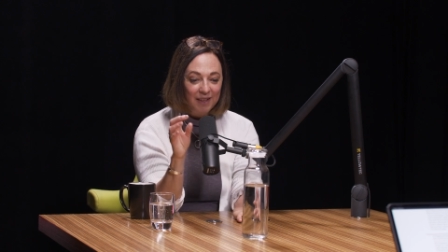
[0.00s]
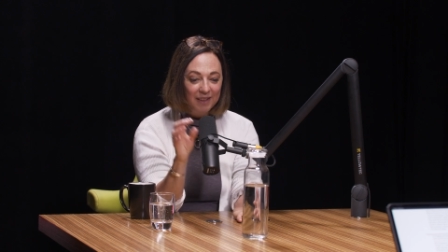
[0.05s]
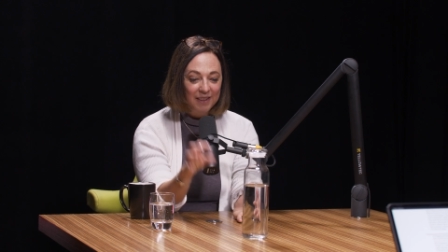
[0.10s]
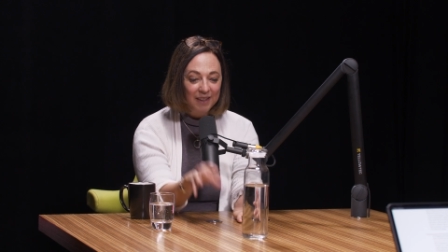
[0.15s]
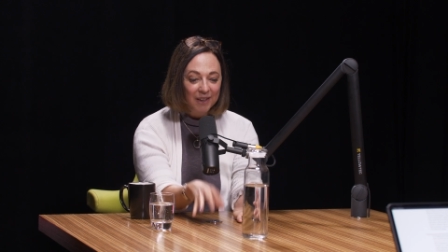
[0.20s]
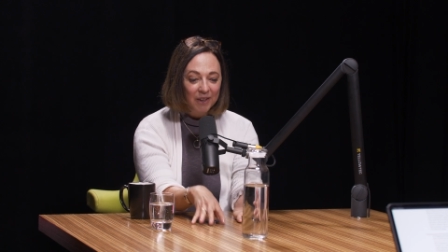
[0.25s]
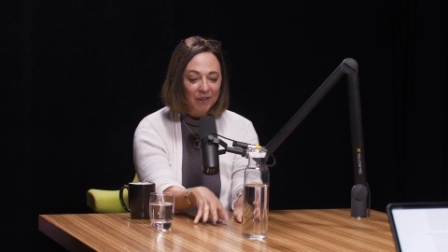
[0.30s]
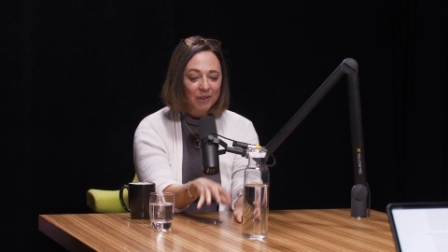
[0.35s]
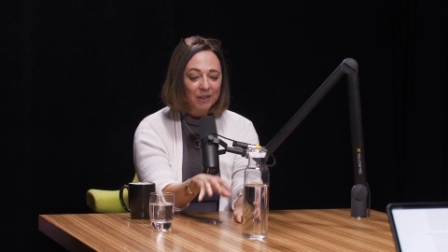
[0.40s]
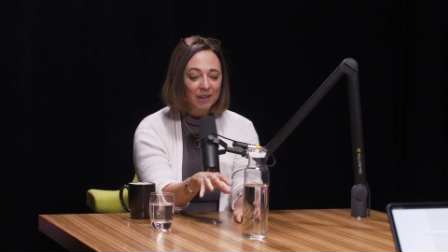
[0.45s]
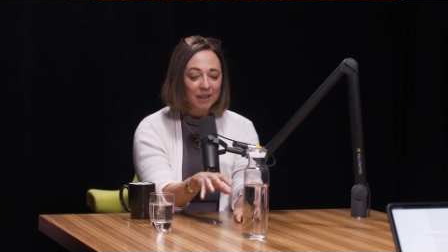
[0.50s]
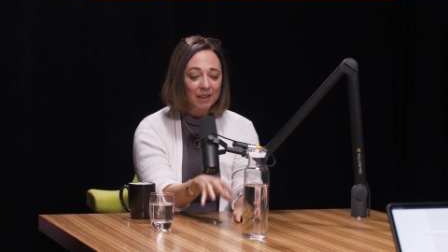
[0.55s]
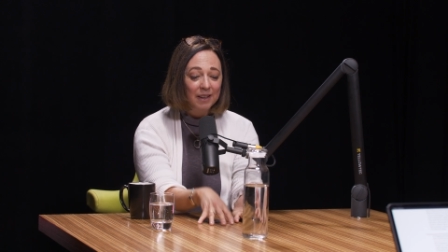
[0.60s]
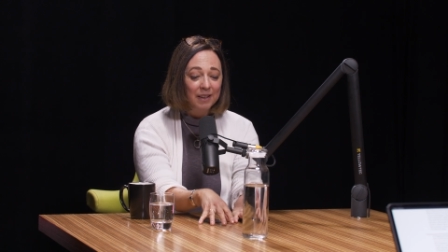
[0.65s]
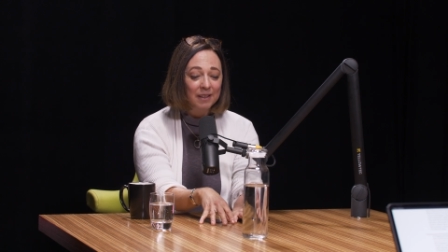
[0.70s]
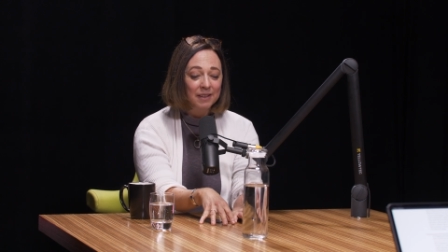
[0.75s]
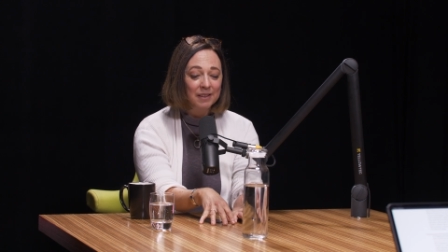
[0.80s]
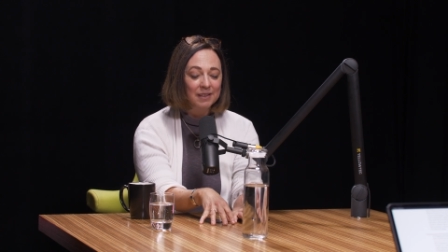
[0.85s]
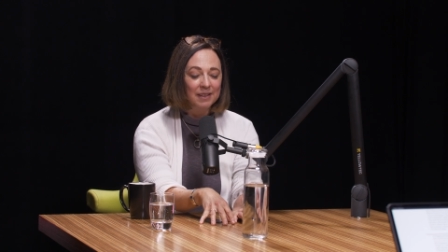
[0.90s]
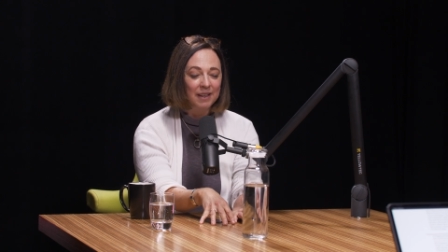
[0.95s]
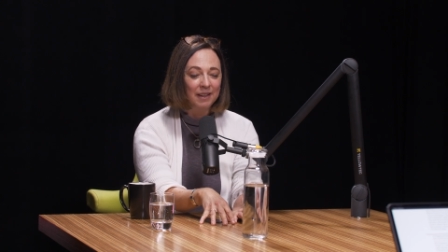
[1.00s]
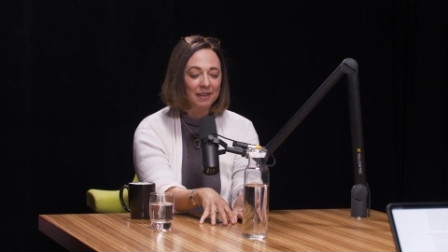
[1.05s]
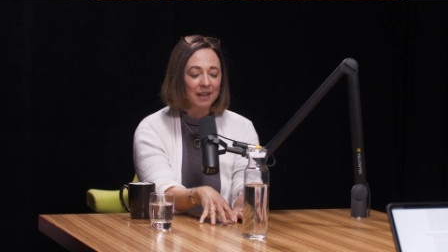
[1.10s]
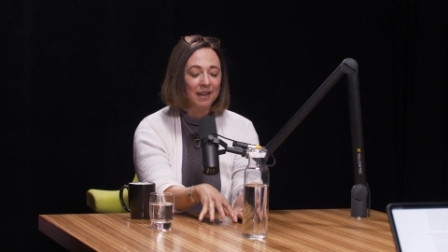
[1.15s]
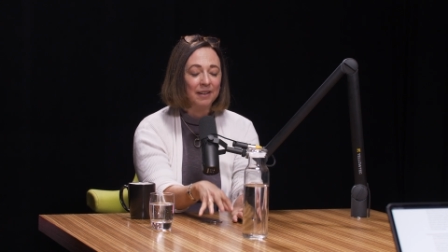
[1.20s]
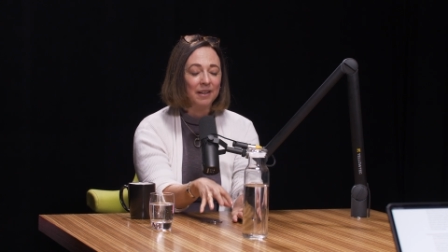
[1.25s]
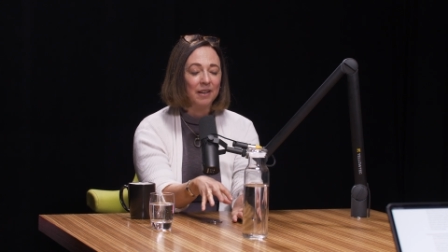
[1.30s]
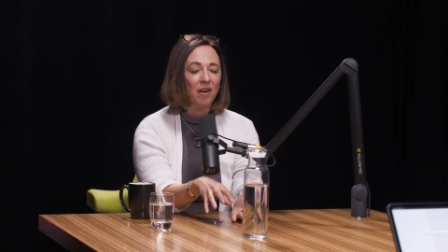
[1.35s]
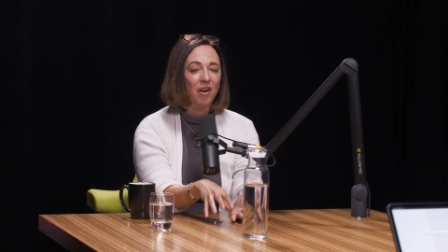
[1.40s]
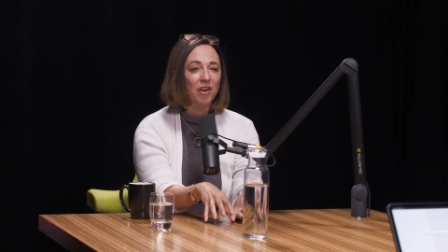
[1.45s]
there is a,
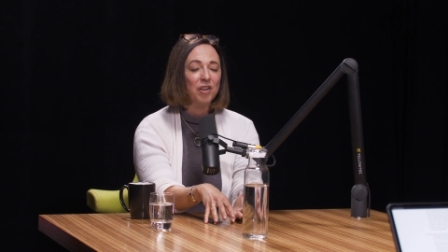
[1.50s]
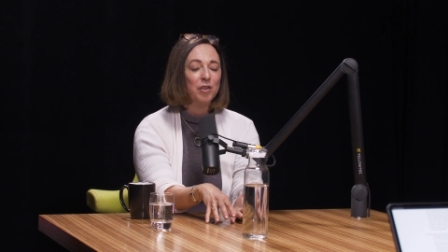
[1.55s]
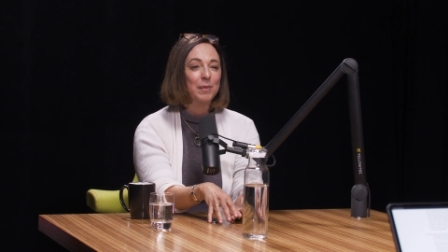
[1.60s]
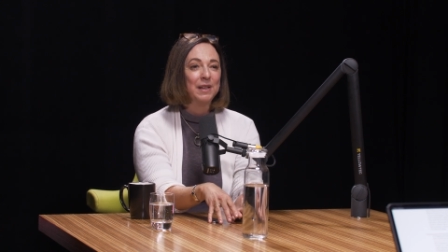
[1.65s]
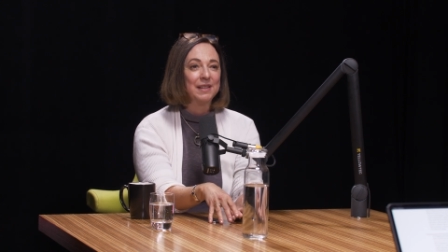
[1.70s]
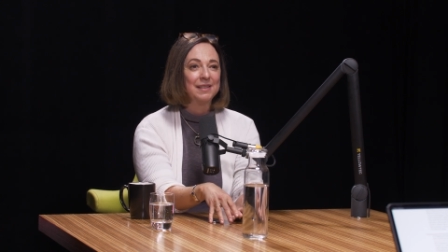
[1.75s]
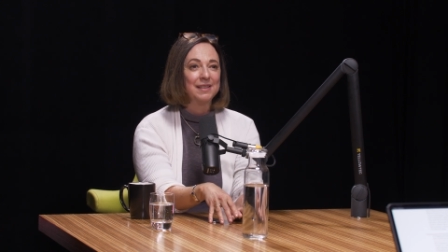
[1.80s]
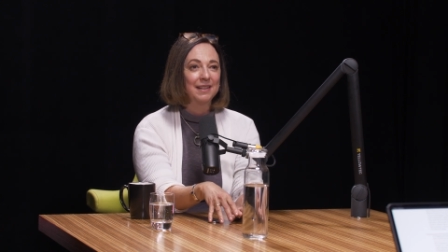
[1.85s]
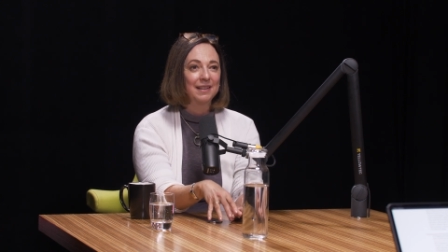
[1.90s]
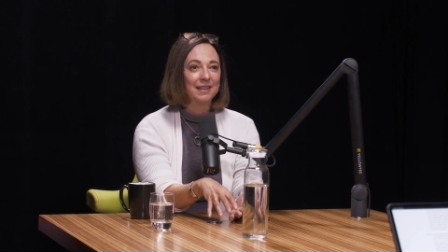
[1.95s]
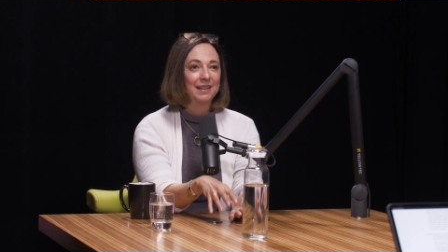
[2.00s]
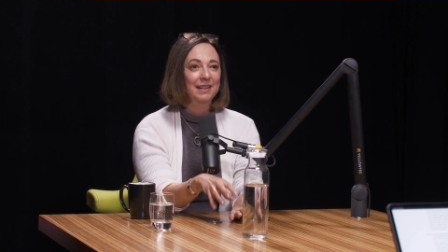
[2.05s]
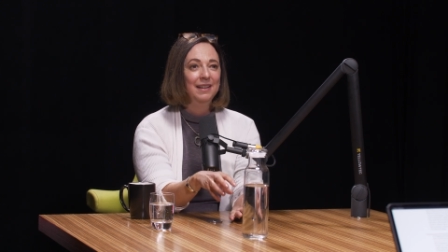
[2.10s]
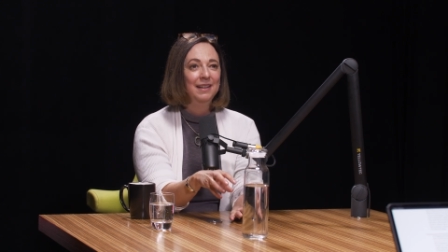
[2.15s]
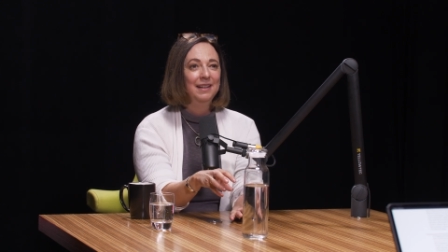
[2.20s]
an economist at